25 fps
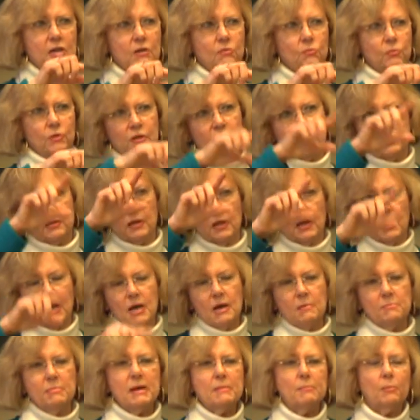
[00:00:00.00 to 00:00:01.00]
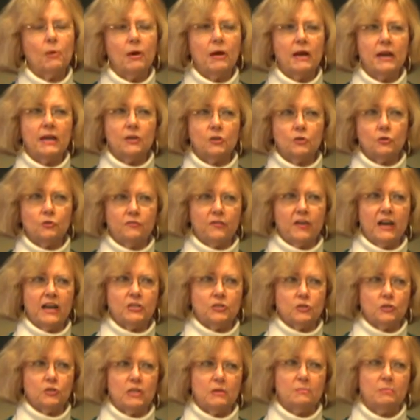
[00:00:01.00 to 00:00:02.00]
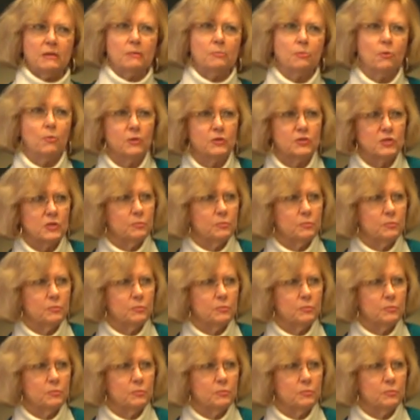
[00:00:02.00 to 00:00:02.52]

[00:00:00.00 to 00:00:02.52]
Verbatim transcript: and with people. And you find too that people with